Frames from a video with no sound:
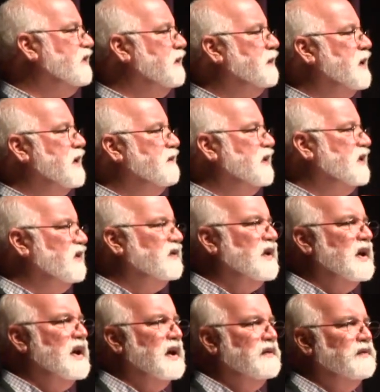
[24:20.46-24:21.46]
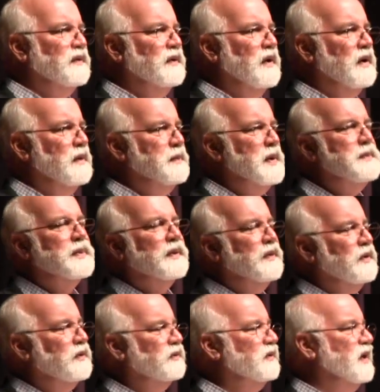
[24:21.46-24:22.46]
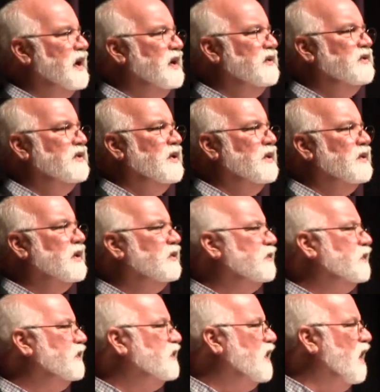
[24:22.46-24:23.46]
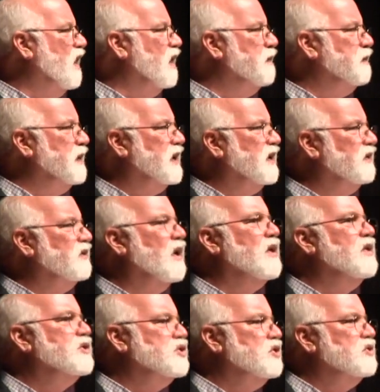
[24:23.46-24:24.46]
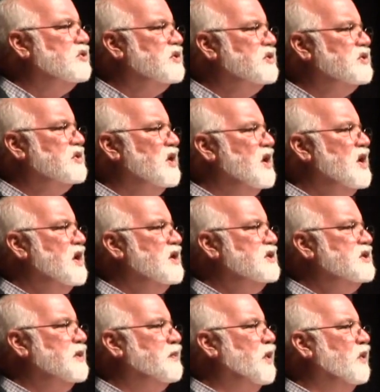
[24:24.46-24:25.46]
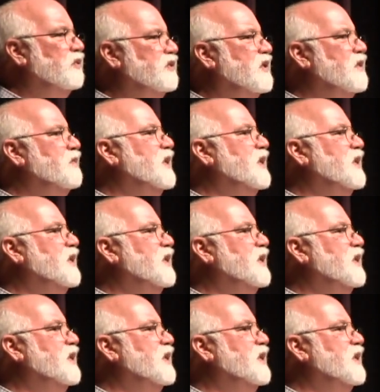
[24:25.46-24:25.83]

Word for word: something of a disconnect for our people in those days, you know, because it was hard because aren't churches supposed to